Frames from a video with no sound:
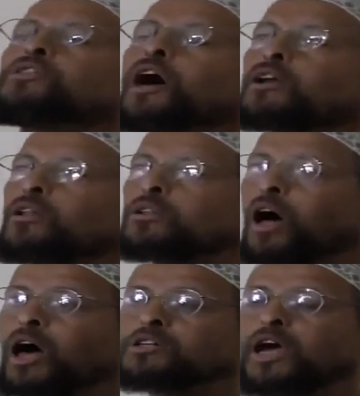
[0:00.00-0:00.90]
that
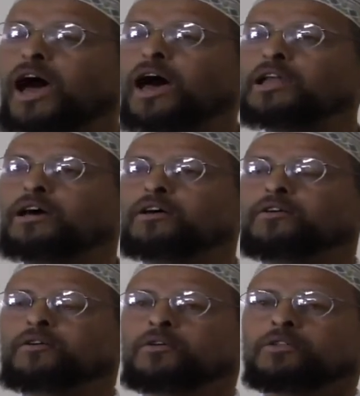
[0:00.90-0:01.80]
Allah Ta'ala,
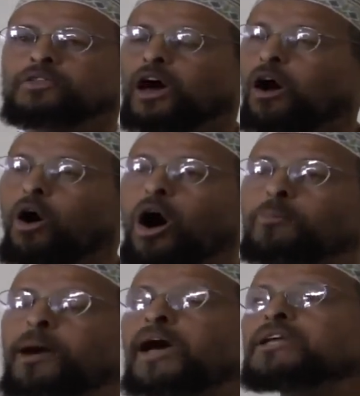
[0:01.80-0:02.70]
that
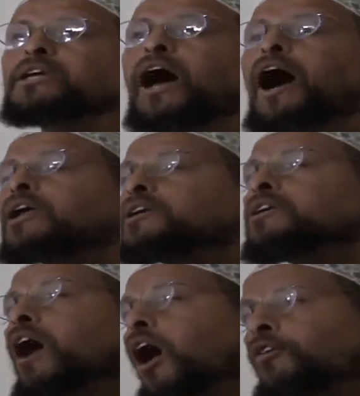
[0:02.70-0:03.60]
Almighty God
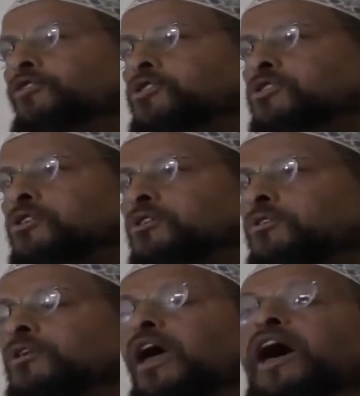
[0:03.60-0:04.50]
loves
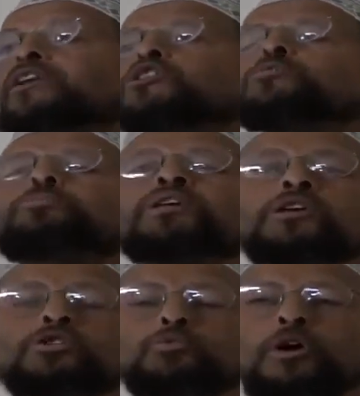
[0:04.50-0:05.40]
and is
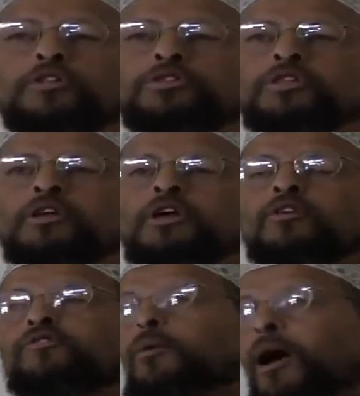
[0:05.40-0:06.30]
pleased with
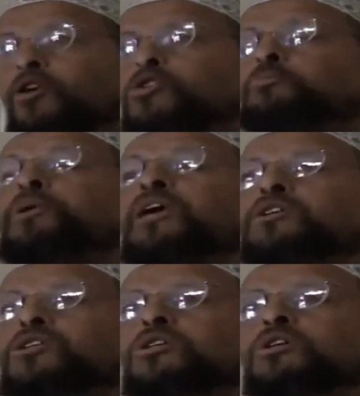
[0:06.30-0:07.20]
from our
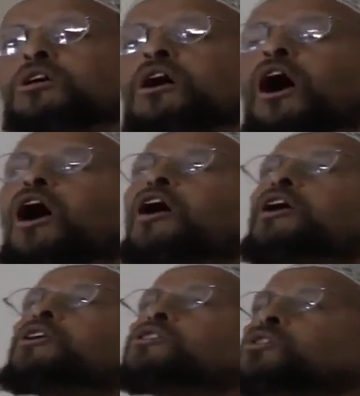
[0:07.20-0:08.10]
speech, our
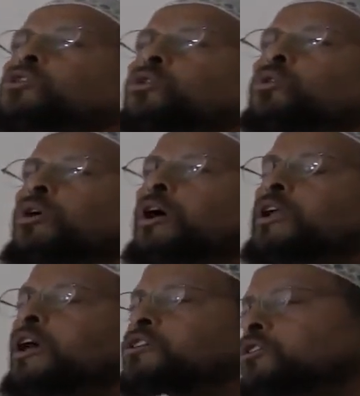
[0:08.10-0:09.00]
internal
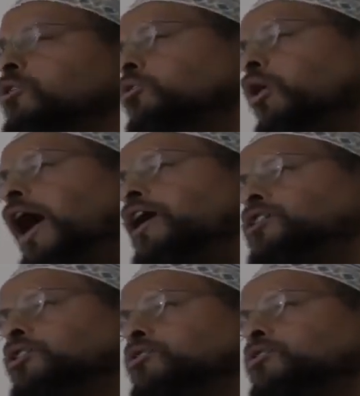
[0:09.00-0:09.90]
and external
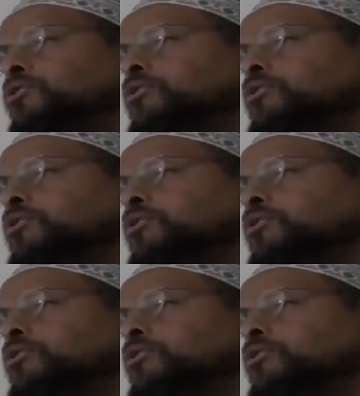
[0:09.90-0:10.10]
actions.